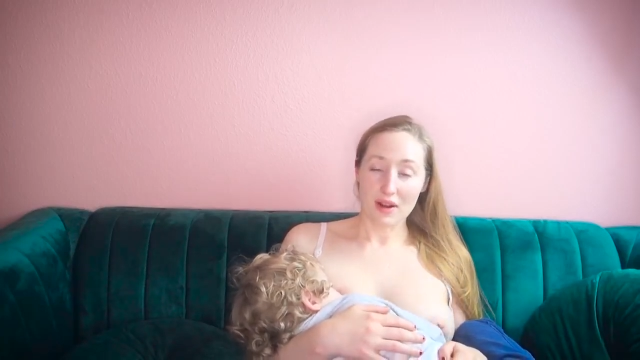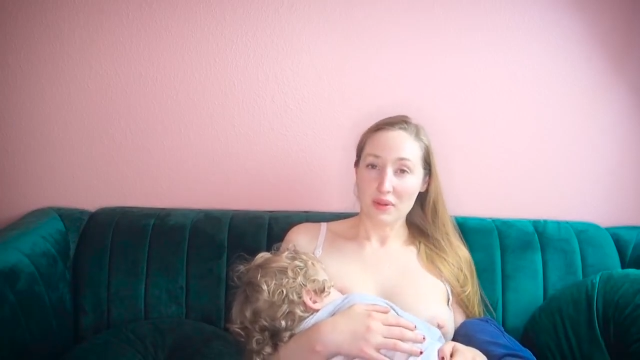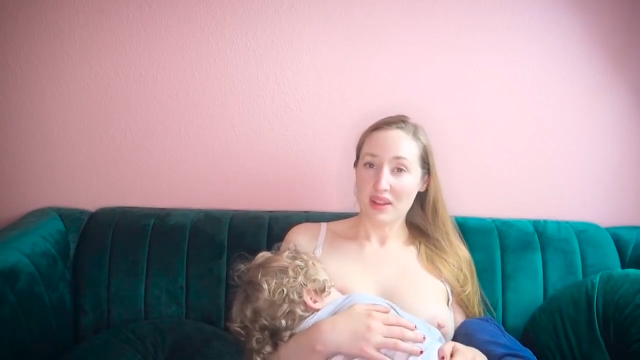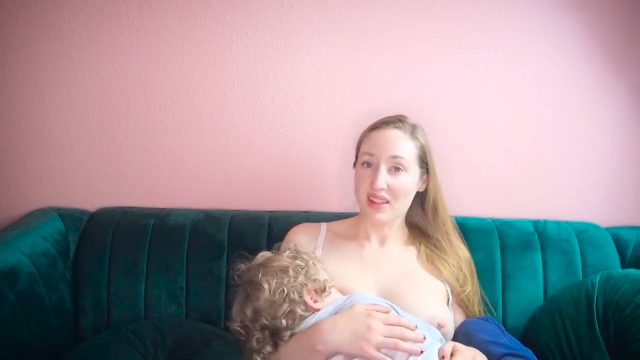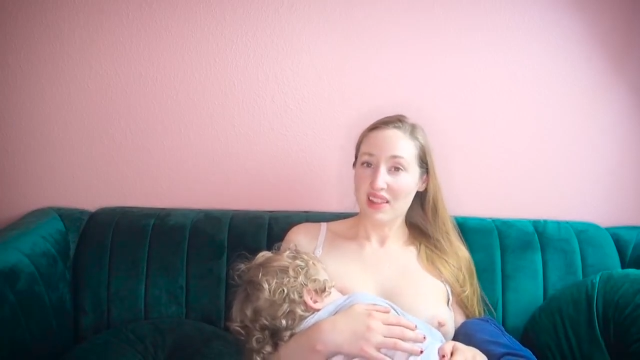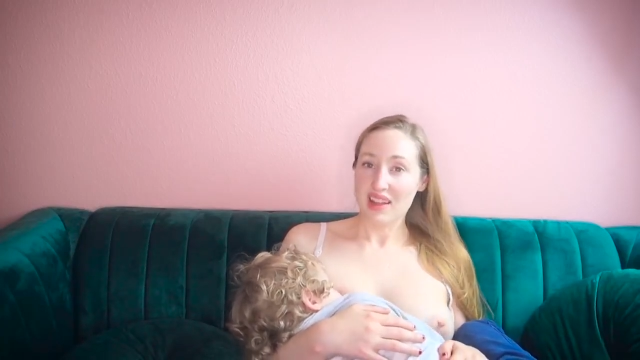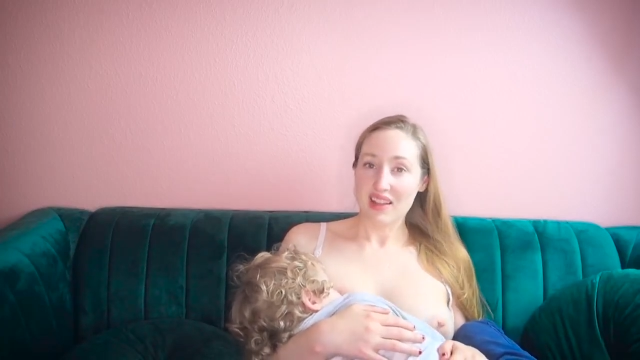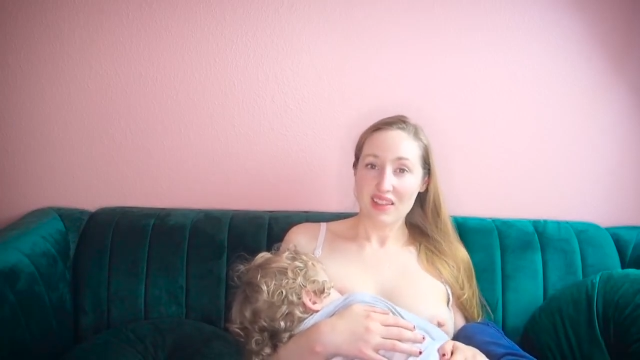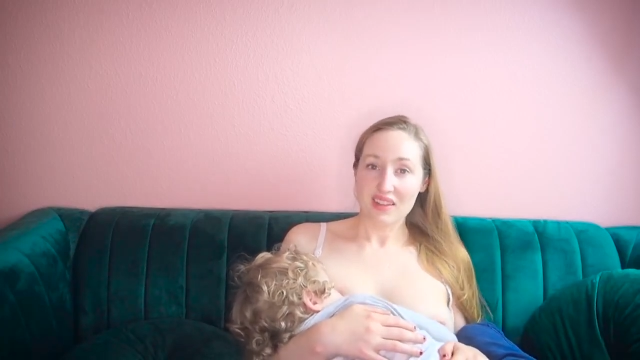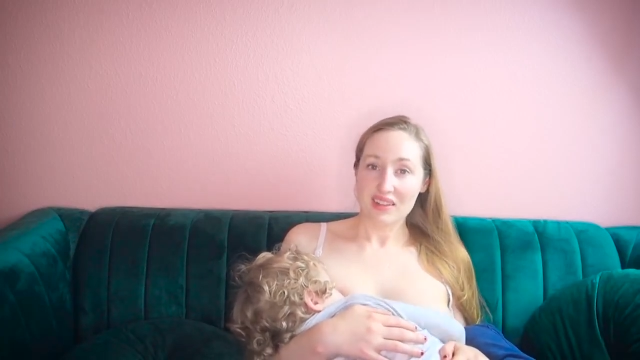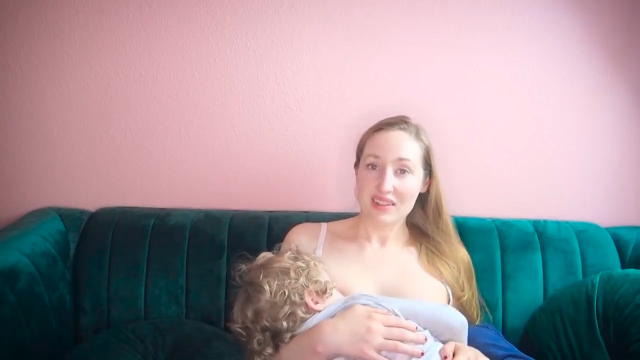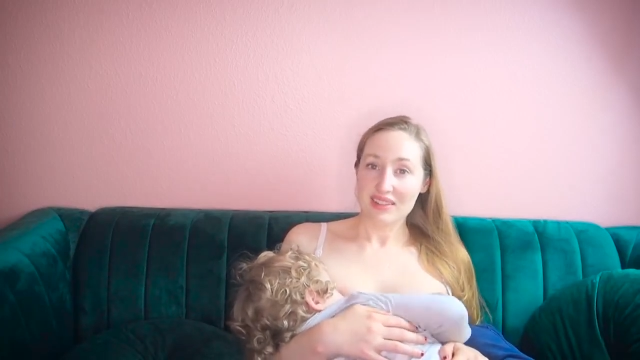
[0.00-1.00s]
I don't get a lot of
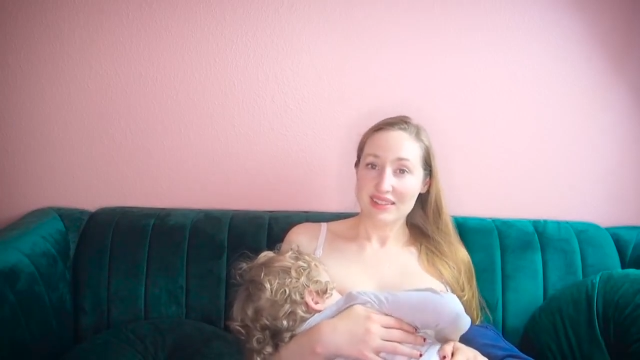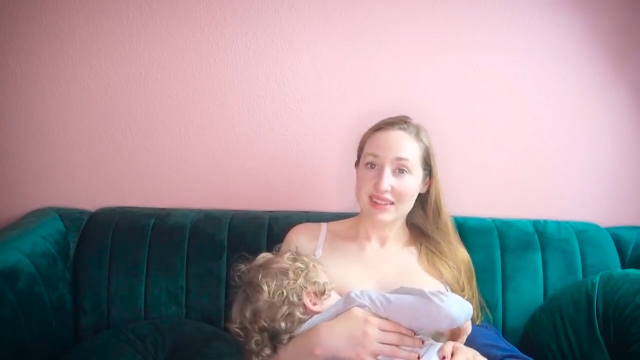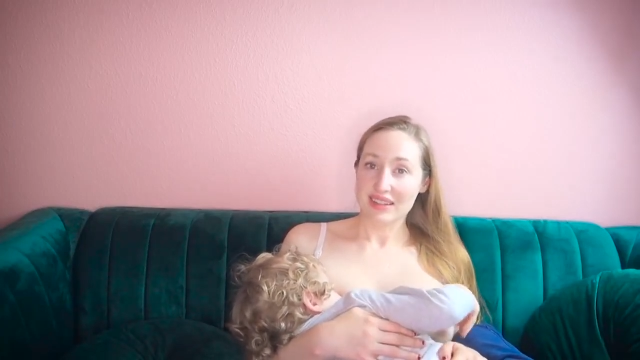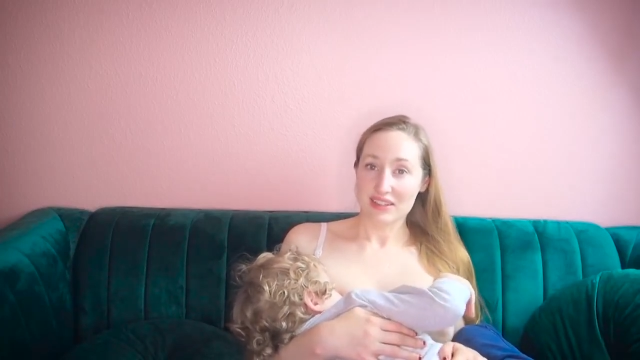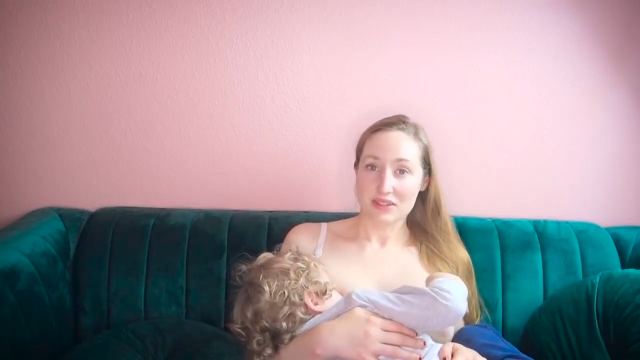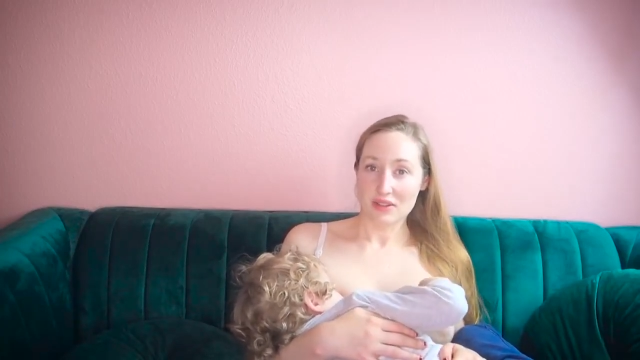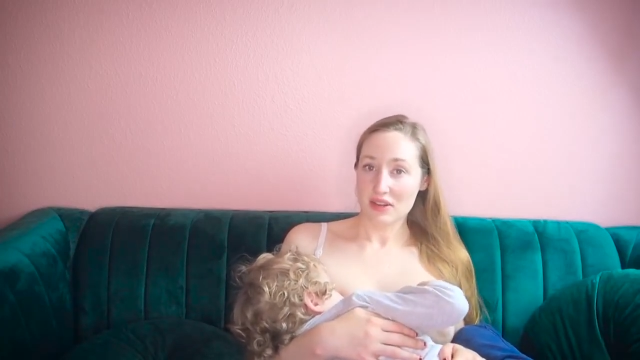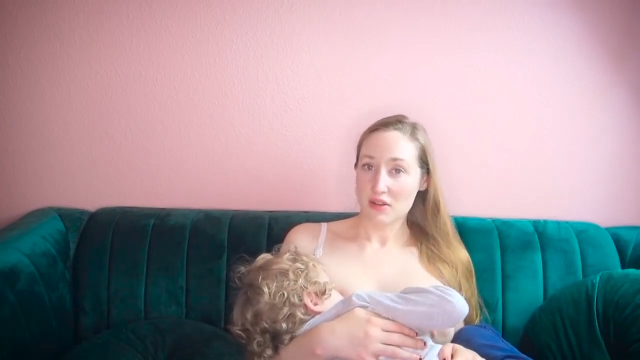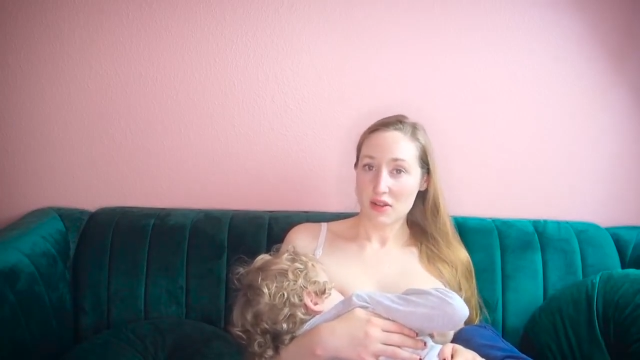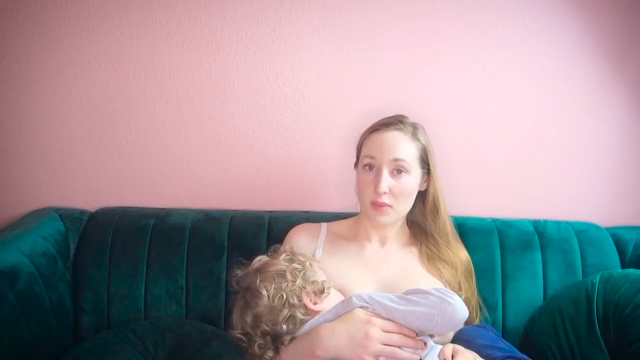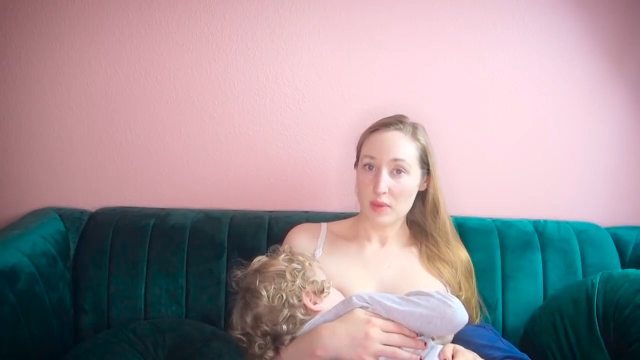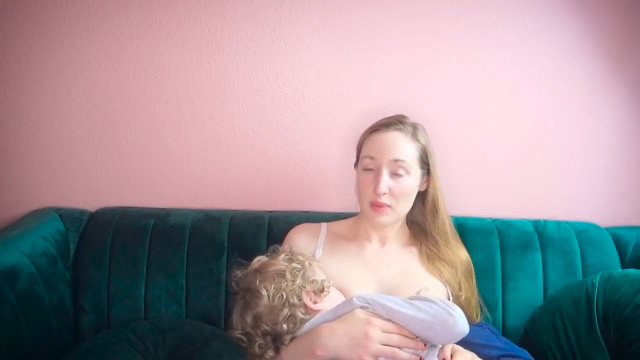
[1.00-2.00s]
looks, and I certainly
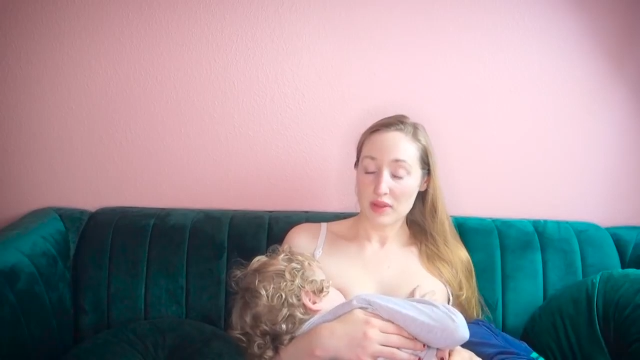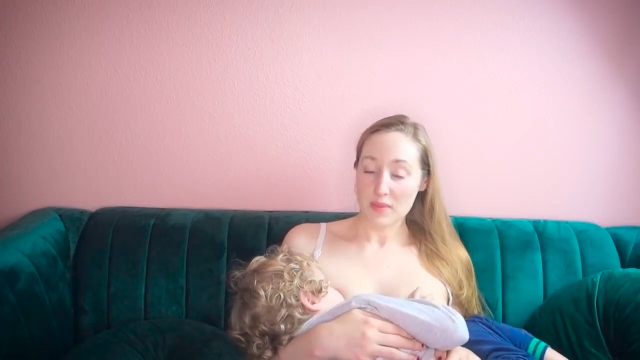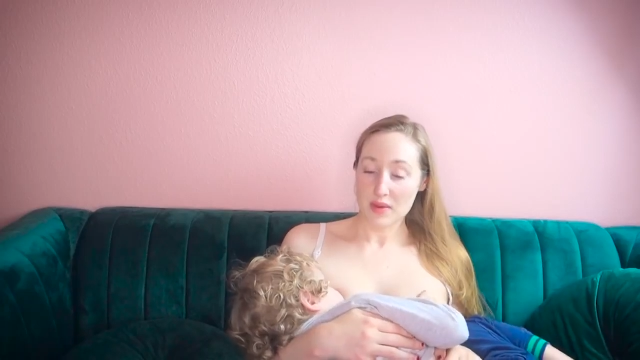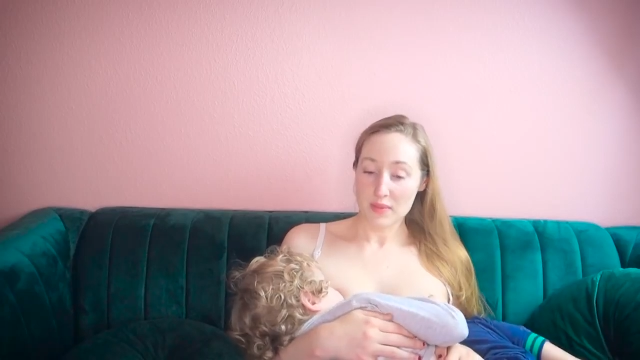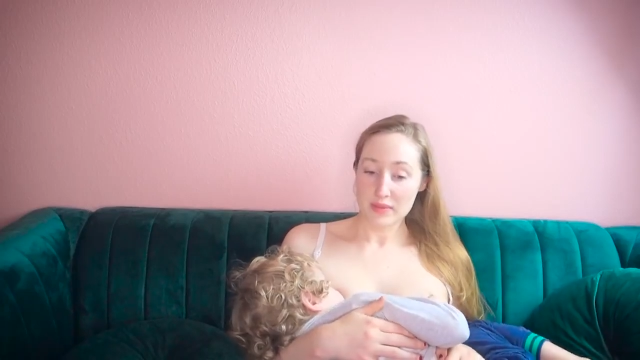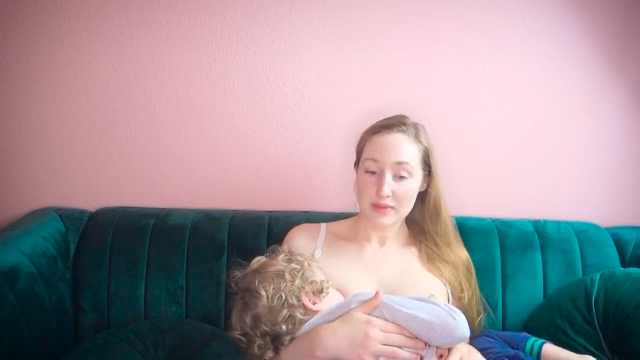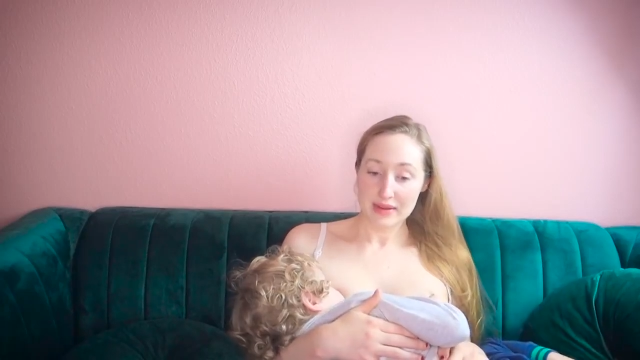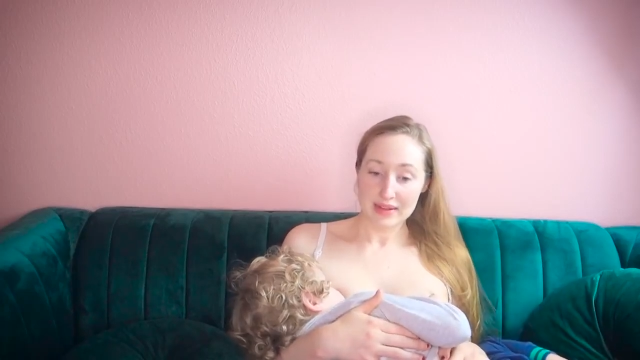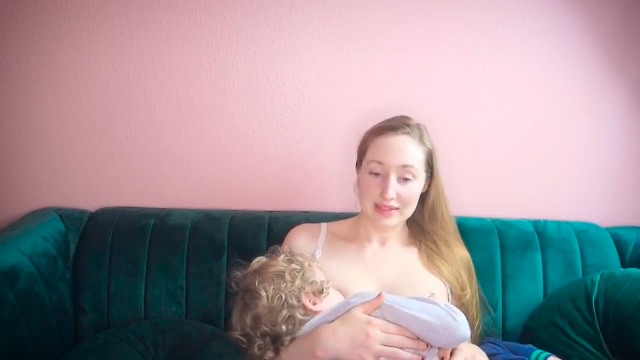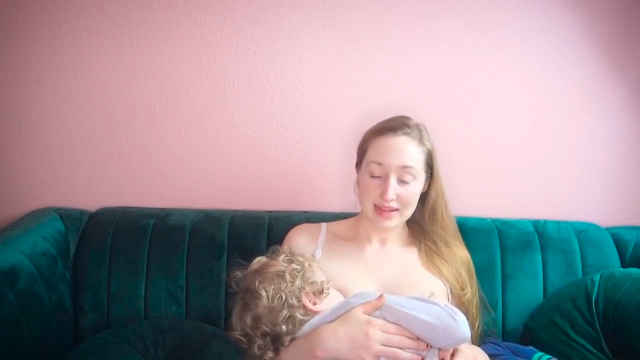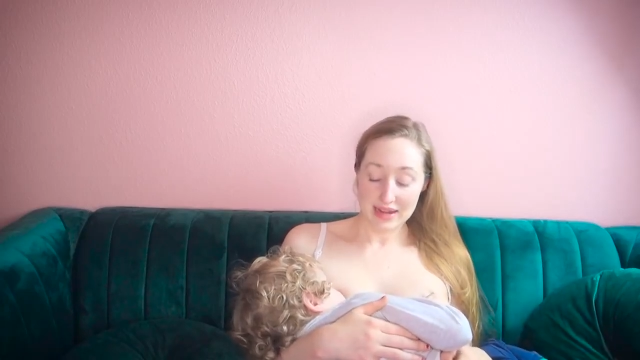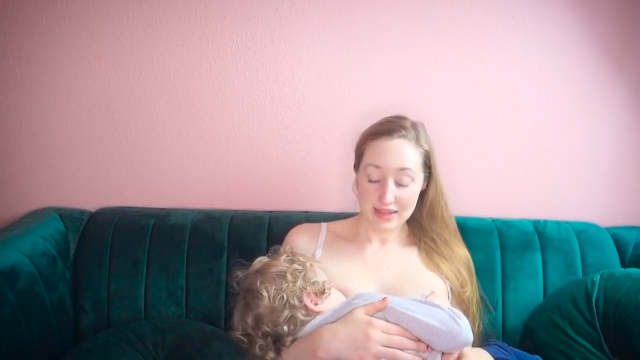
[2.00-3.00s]
don't get people coming up to me
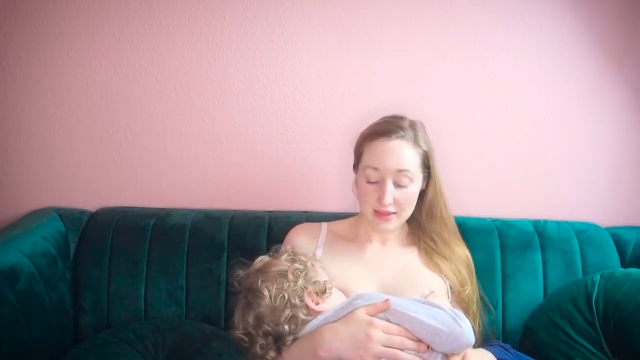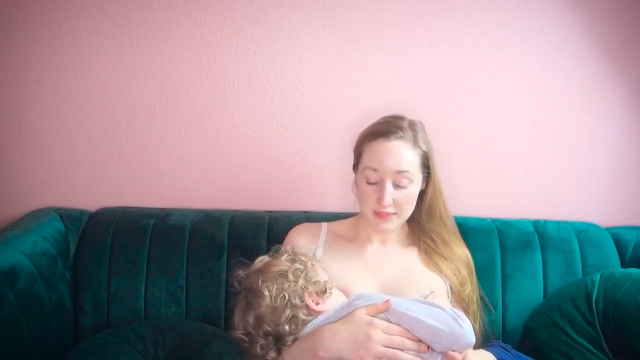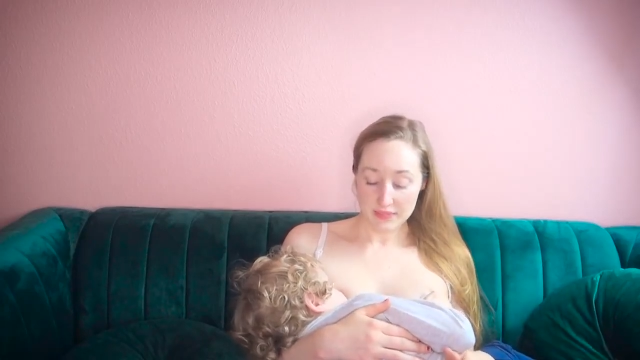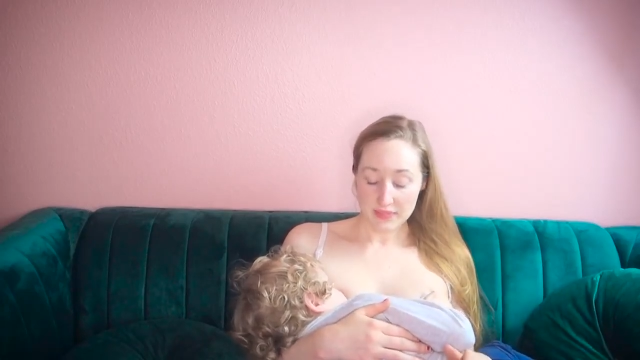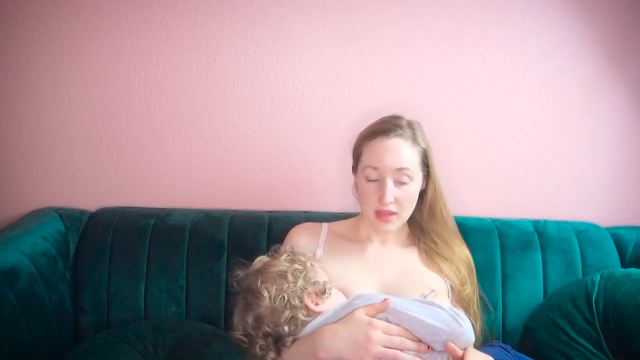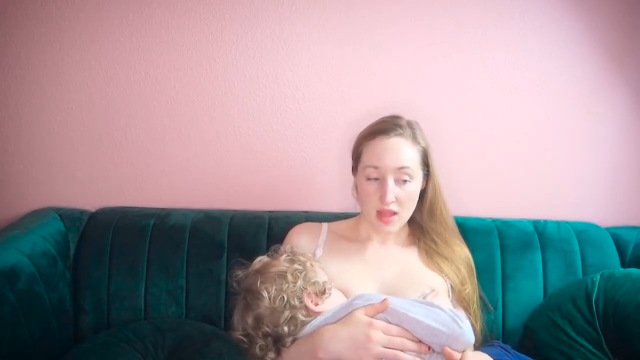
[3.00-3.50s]
to say anything.